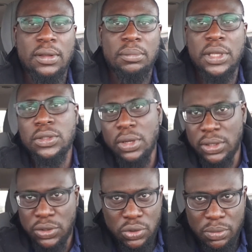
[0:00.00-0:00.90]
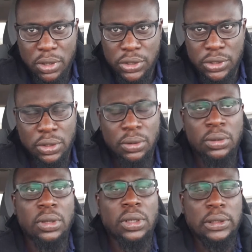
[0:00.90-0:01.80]
me talking too much.
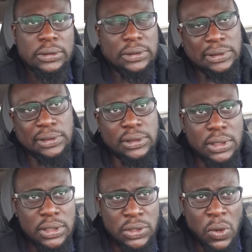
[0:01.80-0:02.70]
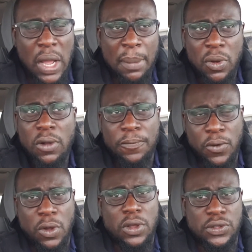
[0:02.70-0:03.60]
So I'm going to
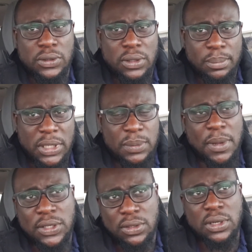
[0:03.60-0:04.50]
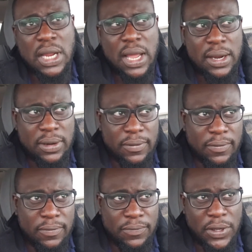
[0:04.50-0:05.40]
focus, this particular
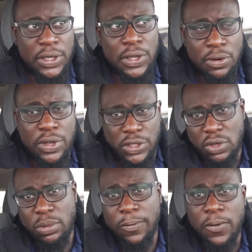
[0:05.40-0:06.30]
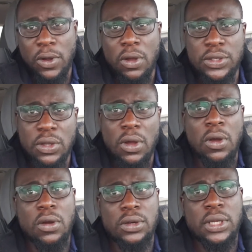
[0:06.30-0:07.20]
video is going to be focused
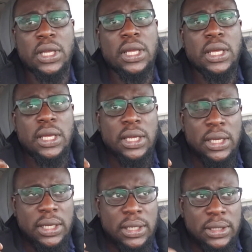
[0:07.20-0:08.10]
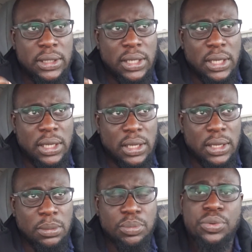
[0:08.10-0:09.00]
on
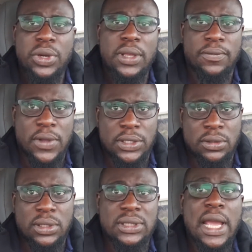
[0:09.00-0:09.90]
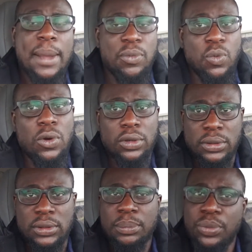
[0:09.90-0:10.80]
the pre-investor, type 1,
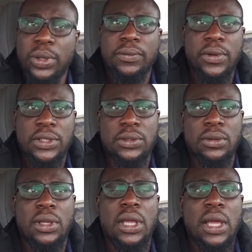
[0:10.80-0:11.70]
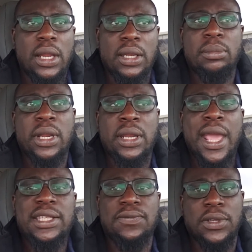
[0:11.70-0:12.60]
the pre-investor. Then my
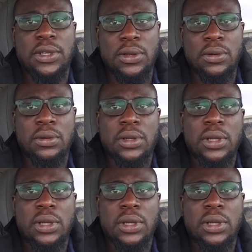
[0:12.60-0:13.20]
next video,